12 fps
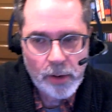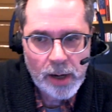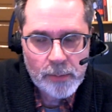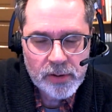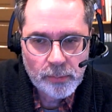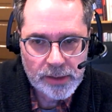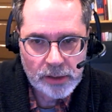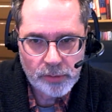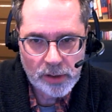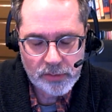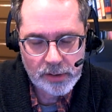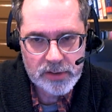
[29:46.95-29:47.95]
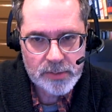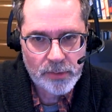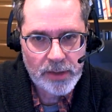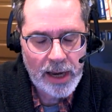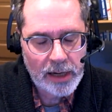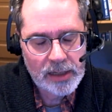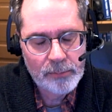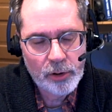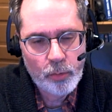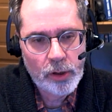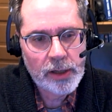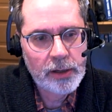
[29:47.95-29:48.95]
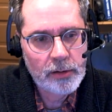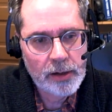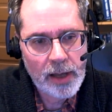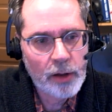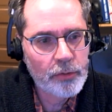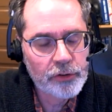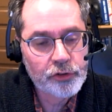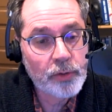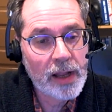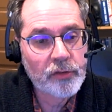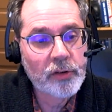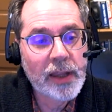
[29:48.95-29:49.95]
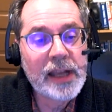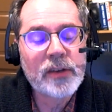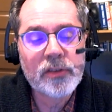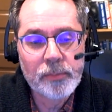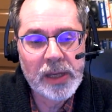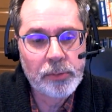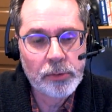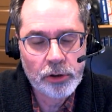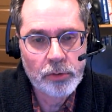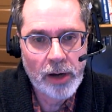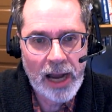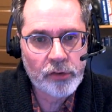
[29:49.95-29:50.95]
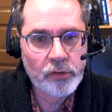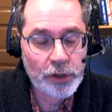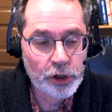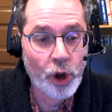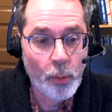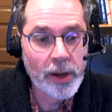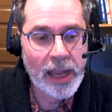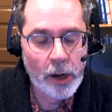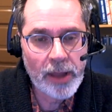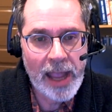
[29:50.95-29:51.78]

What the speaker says: I'm simply interested in some of the academic work here and how this translates to people who are actually going out